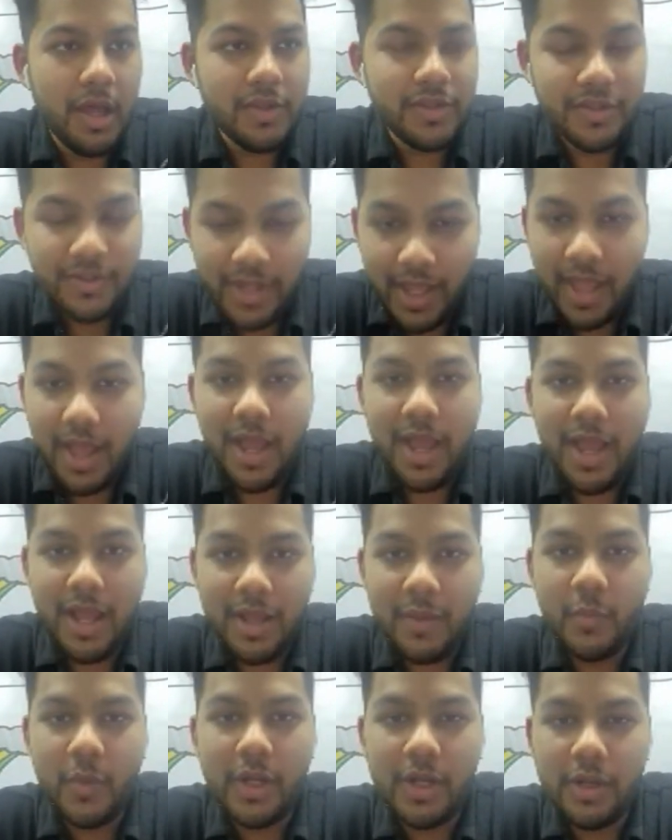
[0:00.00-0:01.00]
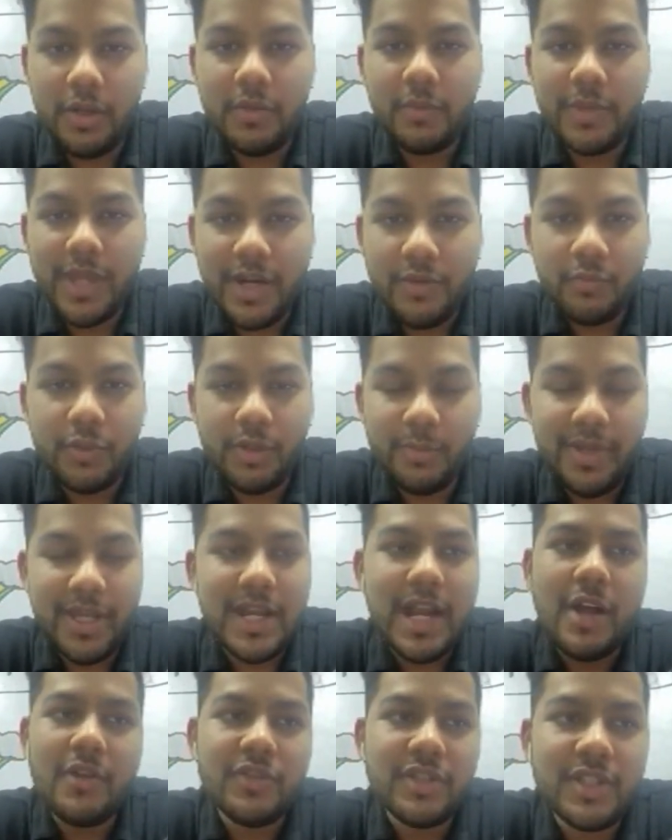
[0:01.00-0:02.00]
So yeah, I will. That will be
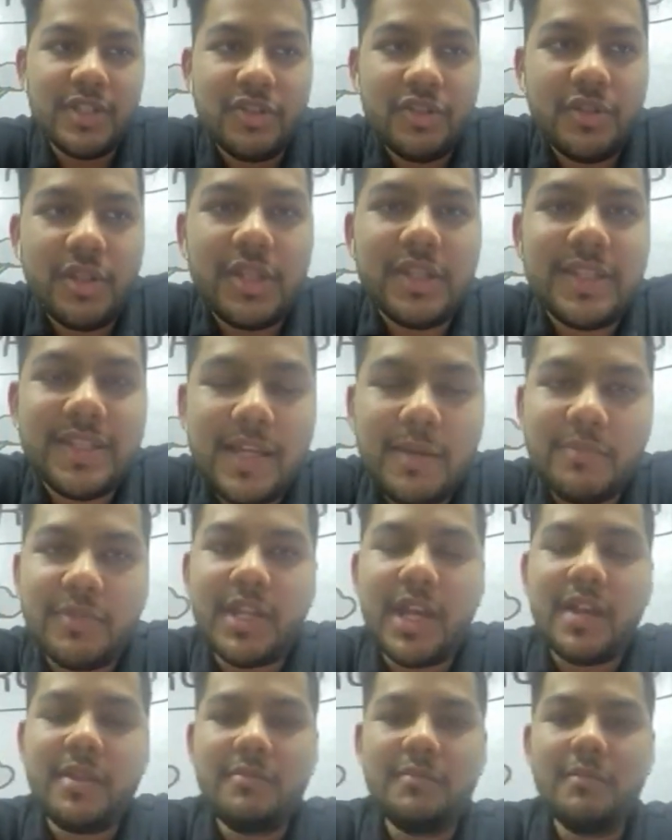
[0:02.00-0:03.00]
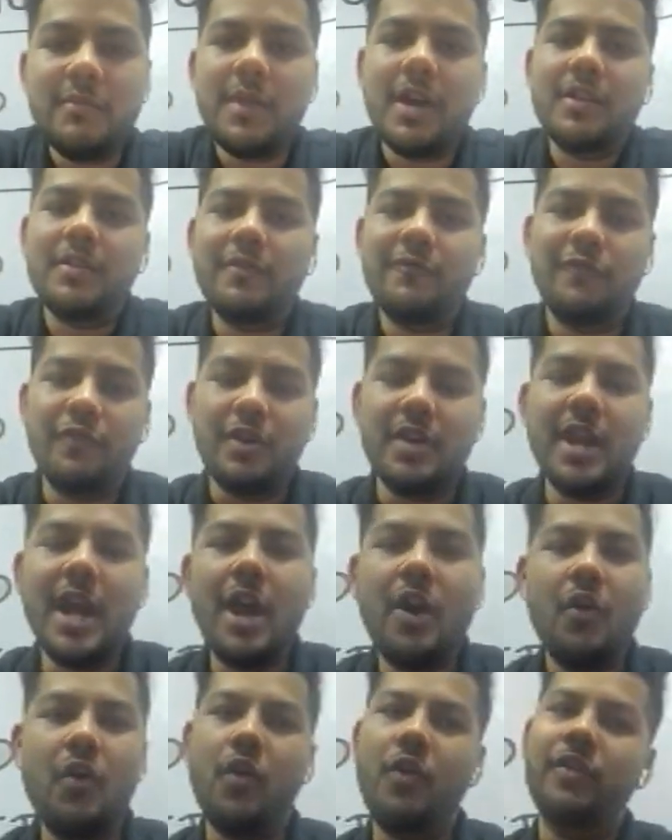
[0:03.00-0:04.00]
announced in some time. But for
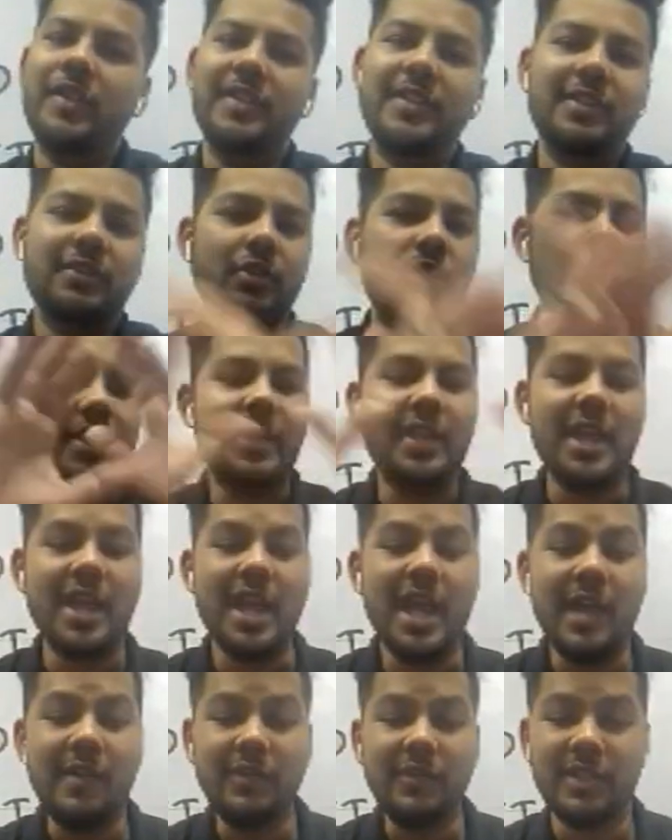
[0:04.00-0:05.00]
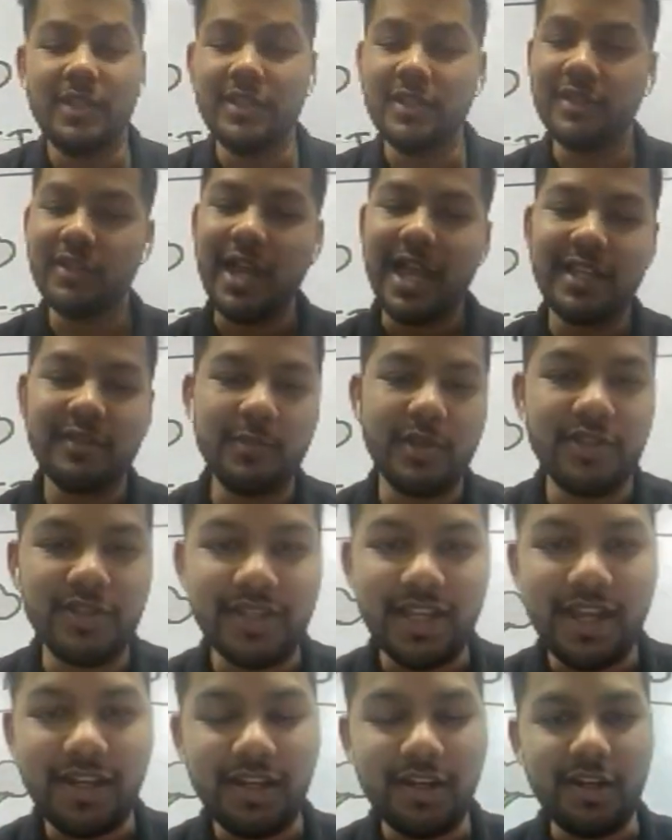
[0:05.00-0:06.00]
now, this is all that I have, and this is as much
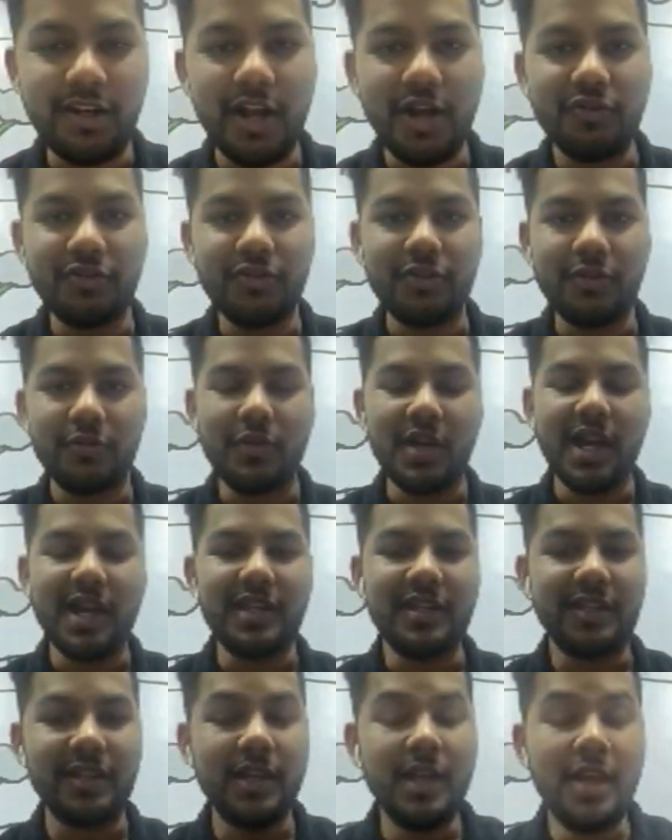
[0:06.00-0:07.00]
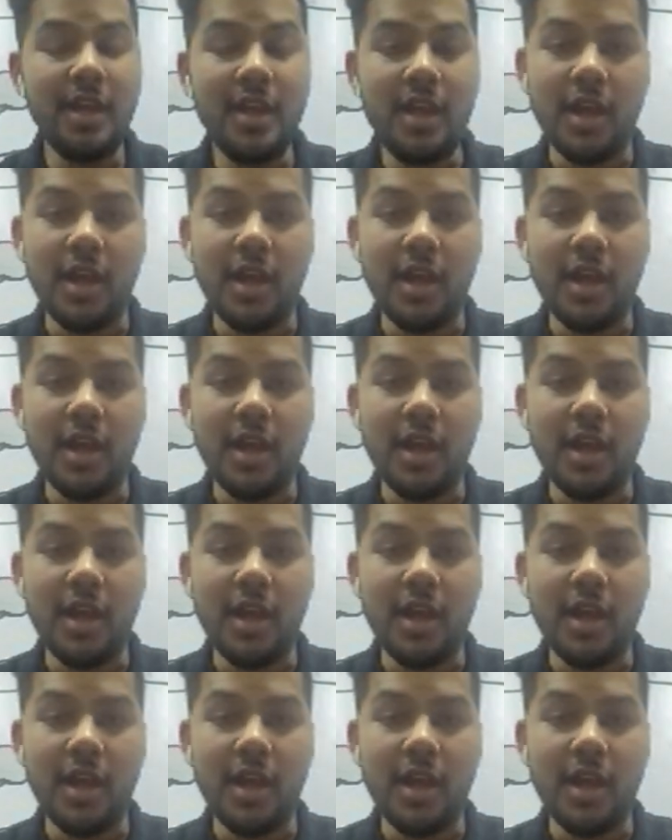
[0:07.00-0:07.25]
as I can announce to you guys.